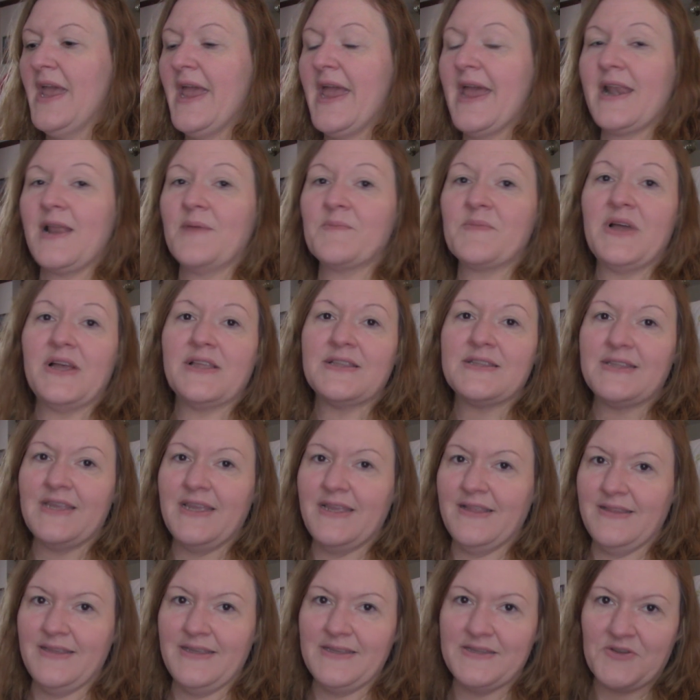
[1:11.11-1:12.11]
And I'm not
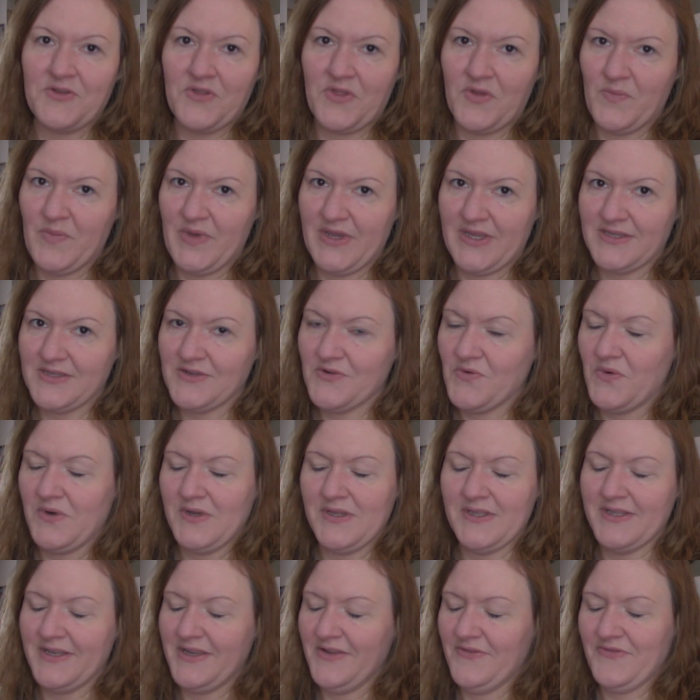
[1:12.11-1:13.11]
saying these are the best
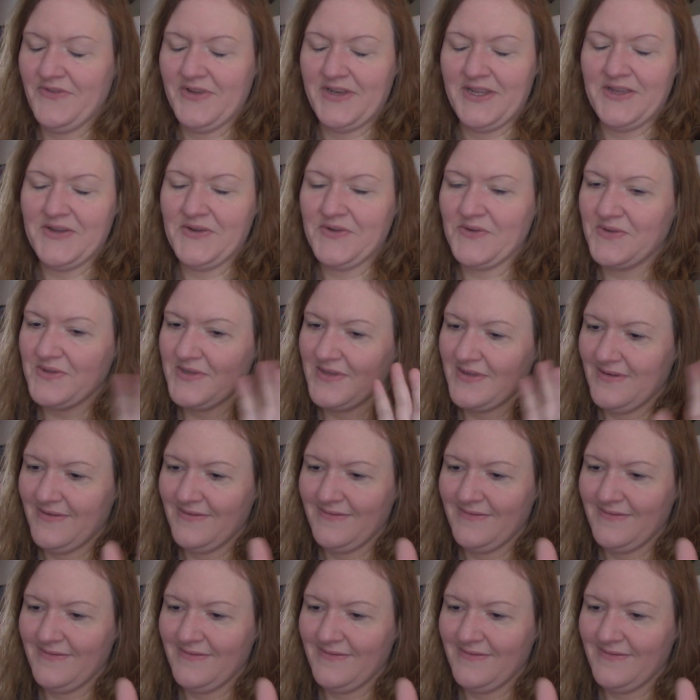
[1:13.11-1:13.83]
quality videos.